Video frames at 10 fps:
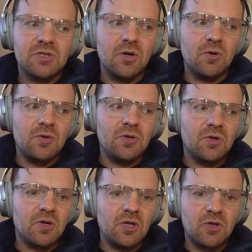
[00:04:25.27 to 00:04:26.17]
So
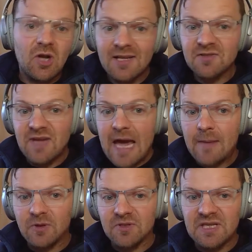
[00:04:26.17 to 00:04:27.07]
your your cost of
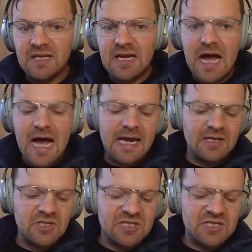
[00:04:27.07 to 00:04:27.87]
capital is getting high.